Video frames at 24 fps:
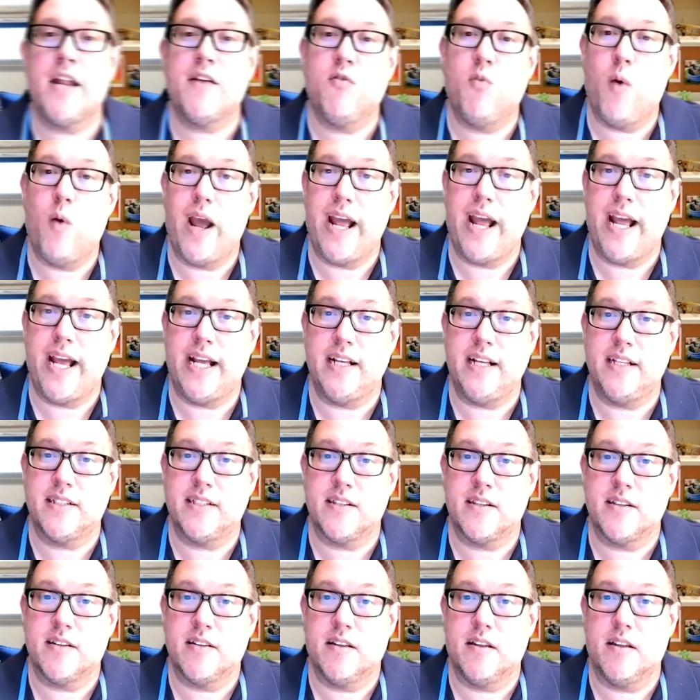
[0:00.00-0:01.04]
ways
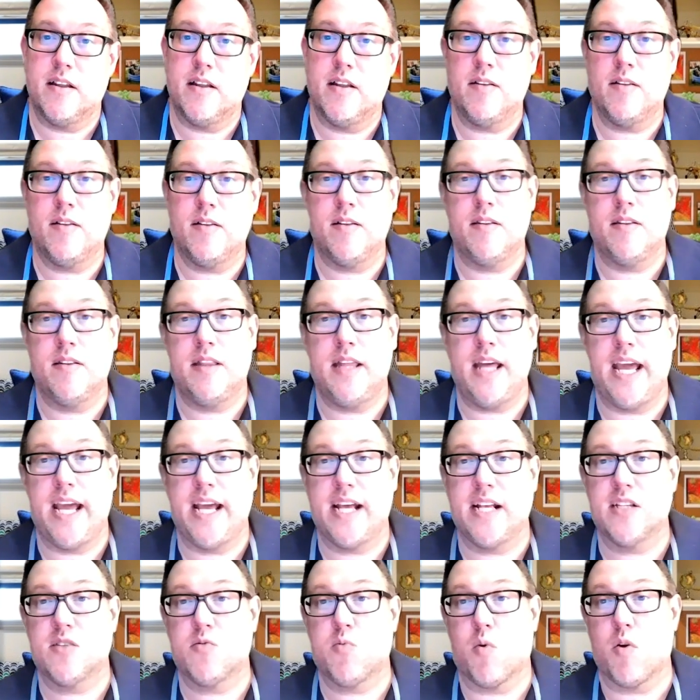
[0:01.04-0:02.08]

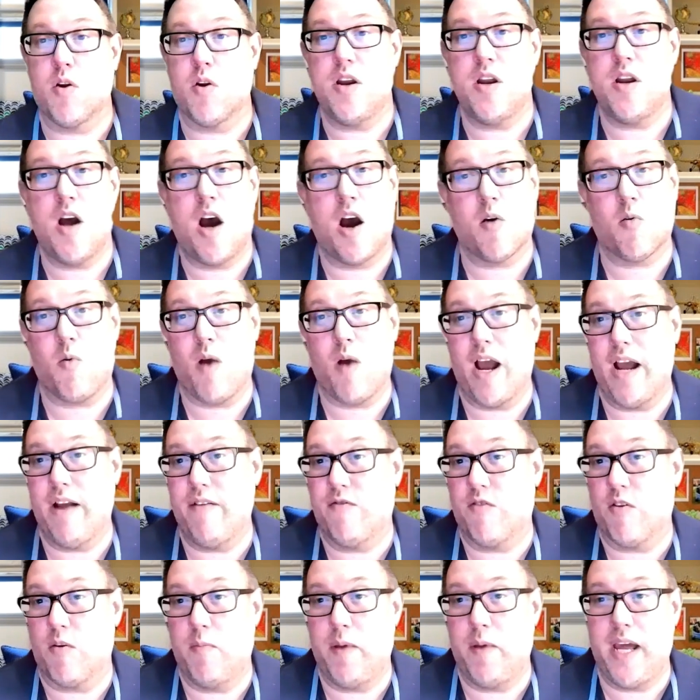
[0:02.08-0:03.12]
things were not right
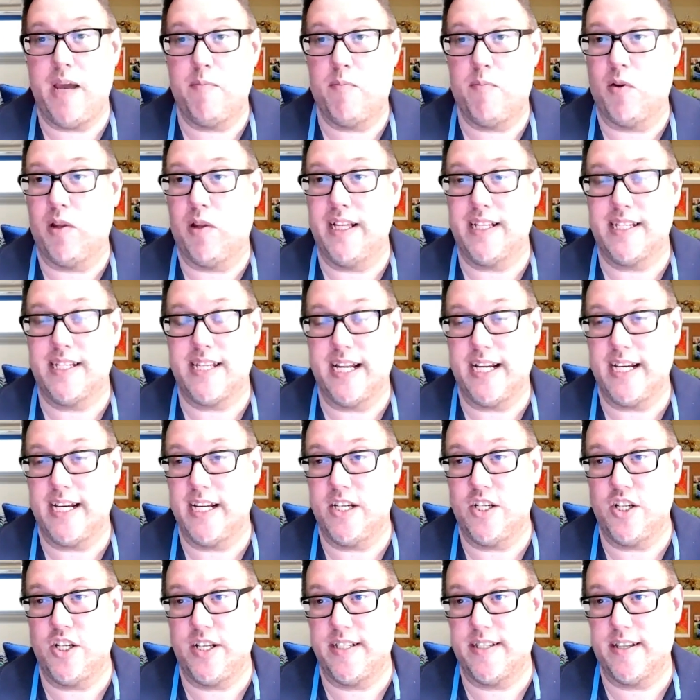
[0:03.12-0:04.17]
for people listening to
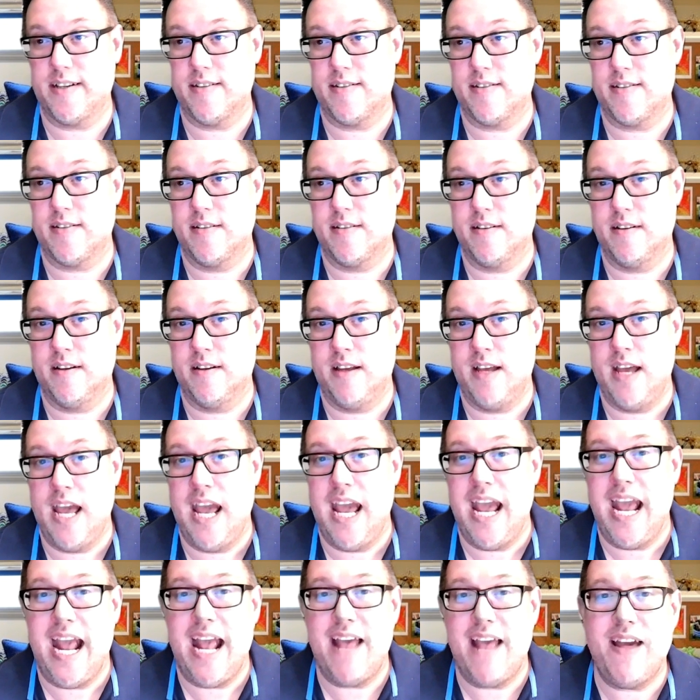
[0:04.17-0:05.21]
Jesus.
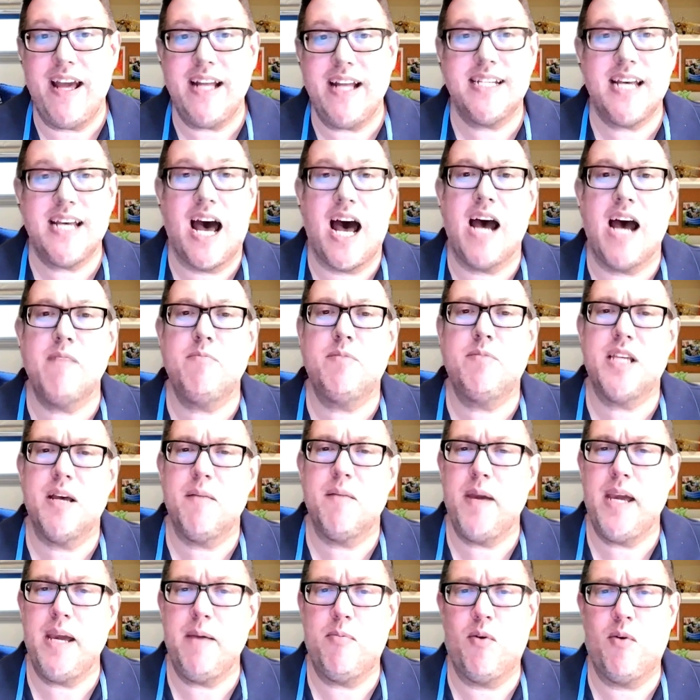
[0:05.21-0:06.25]
In that time, some
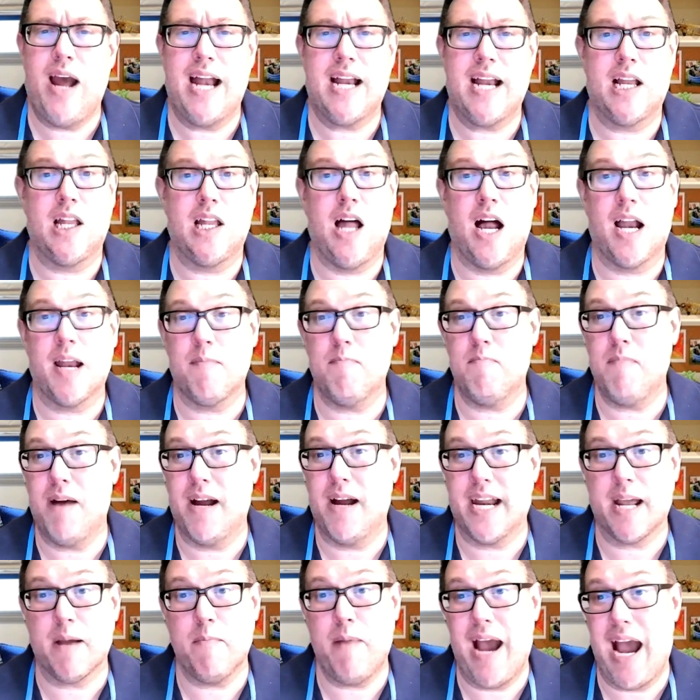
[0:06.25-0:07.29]
people had a lot of
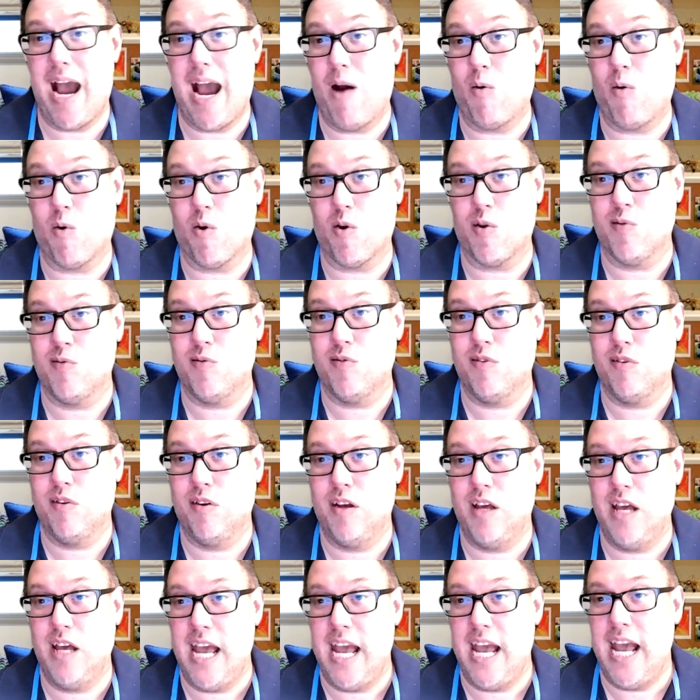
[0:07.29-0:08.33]
money and power.
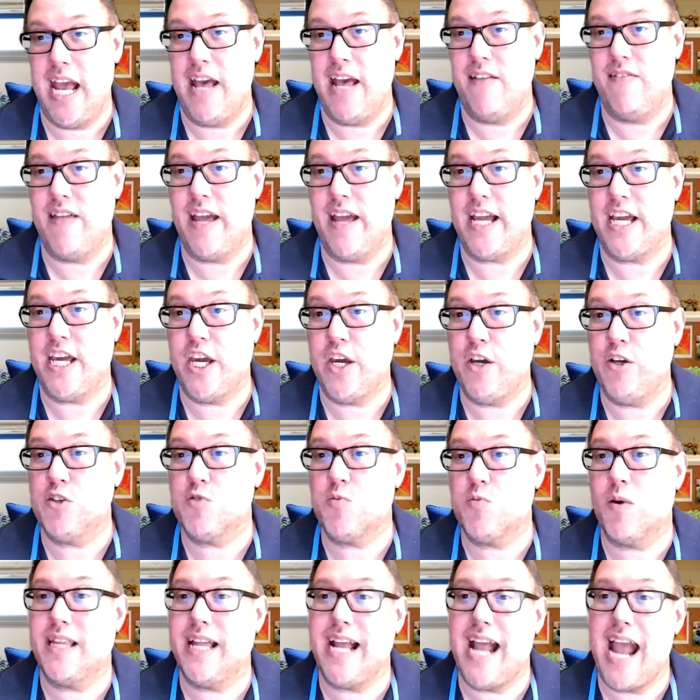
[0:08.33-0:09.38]
They used
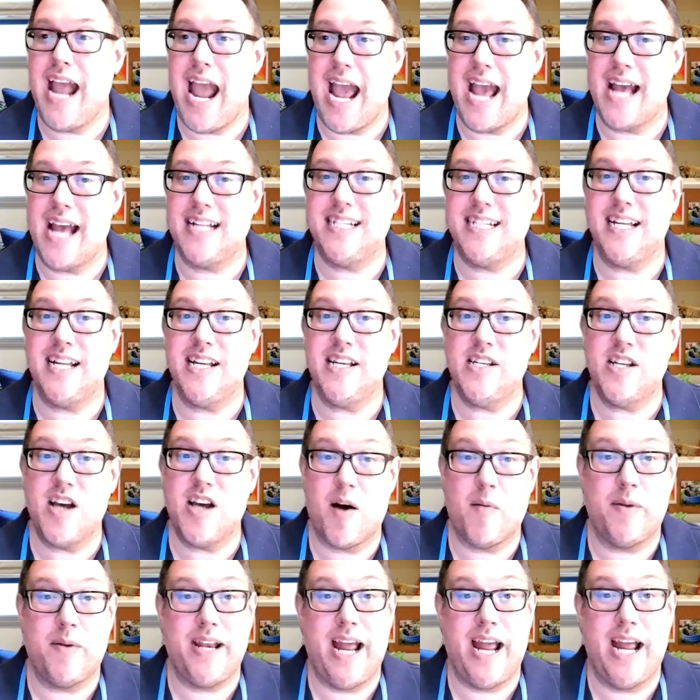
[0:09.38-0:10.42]
what they had to
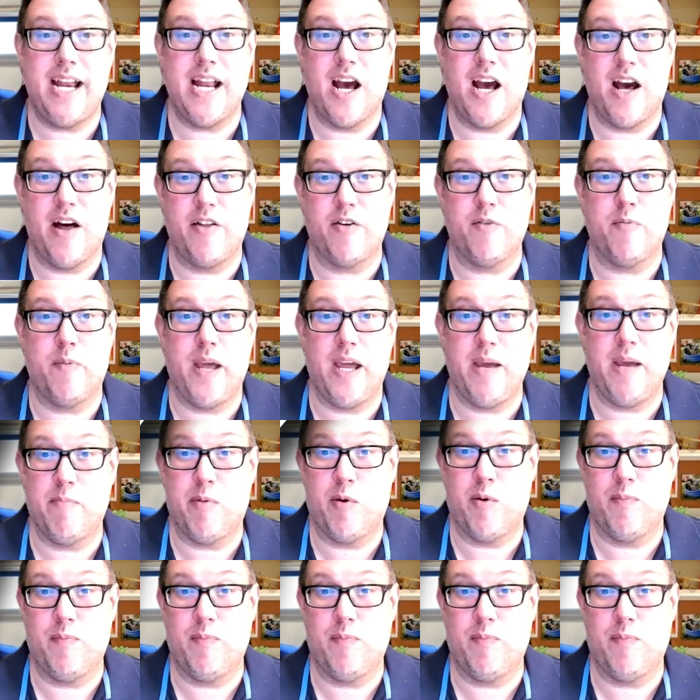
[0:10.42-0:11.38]
dominate other people.